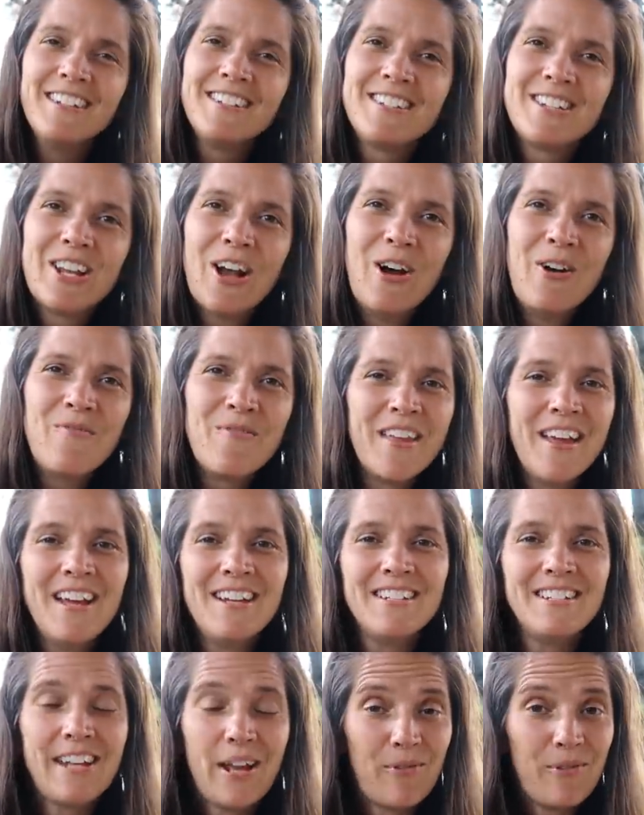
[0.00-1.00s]
And so
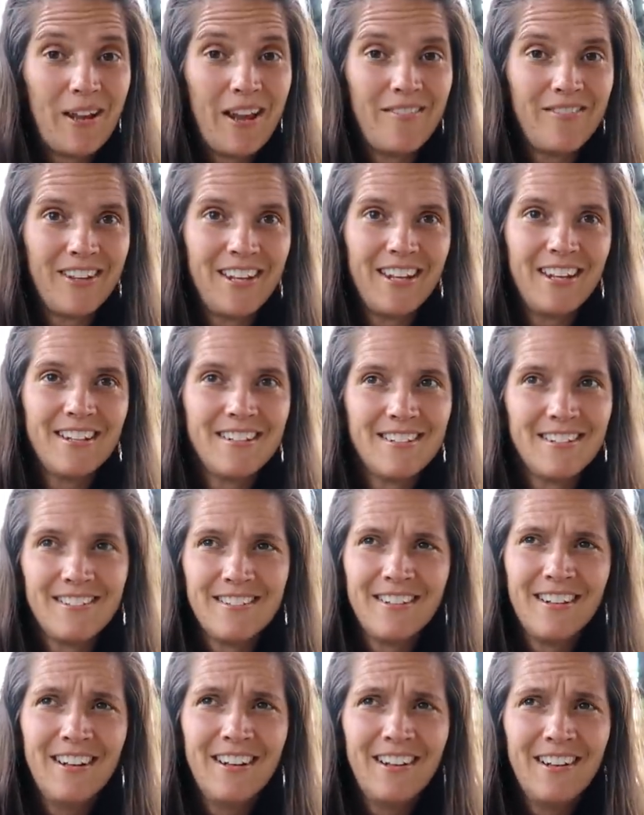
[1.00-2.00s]
dad would have the kids and
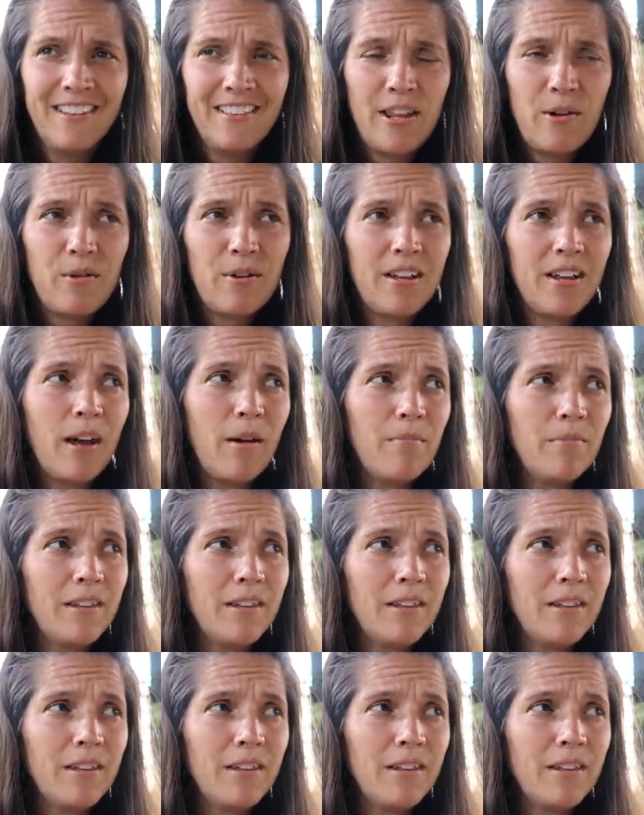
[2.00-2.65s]
they would come.